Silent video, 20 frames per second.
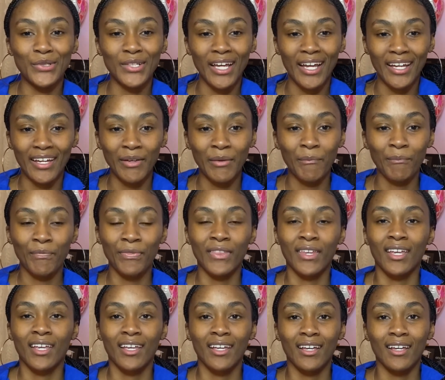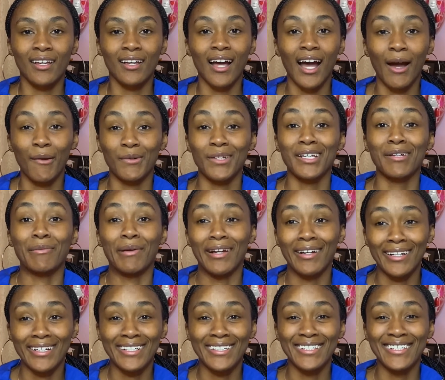Like I'm gonna get
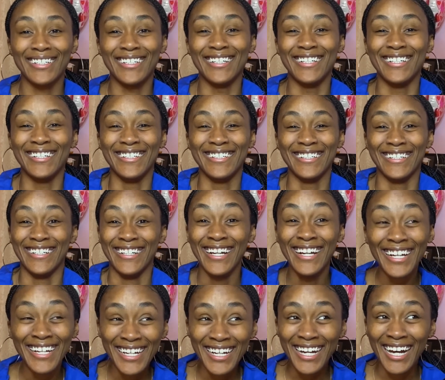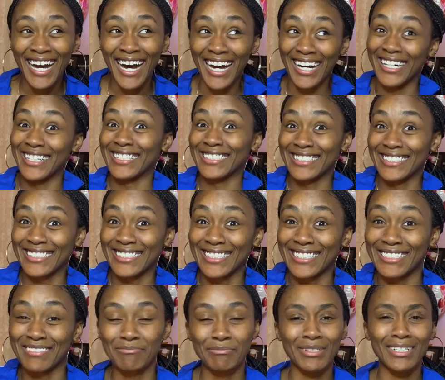married,
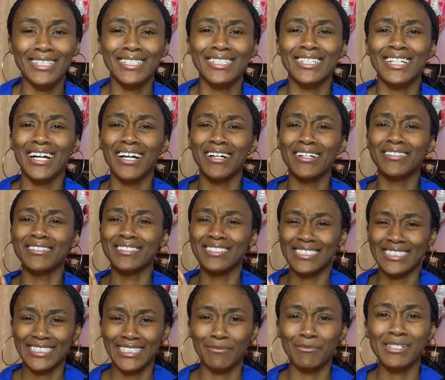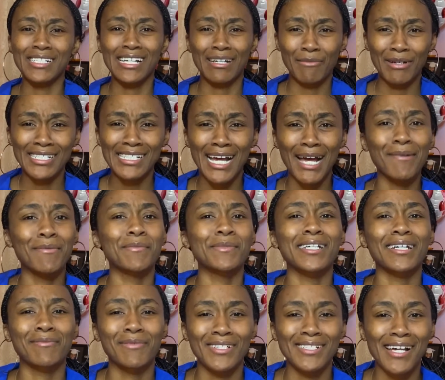honestly, but you know, I'm gonna take my
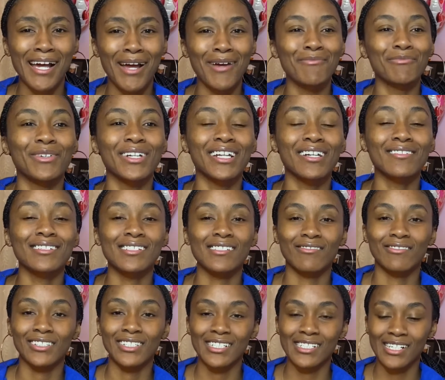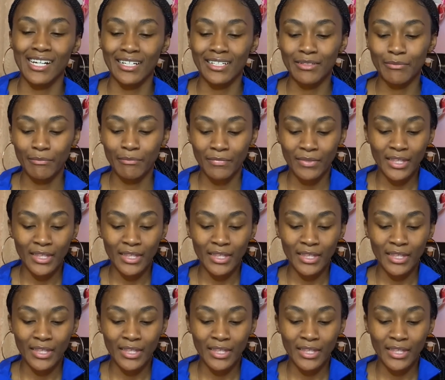time. it was just really exciting.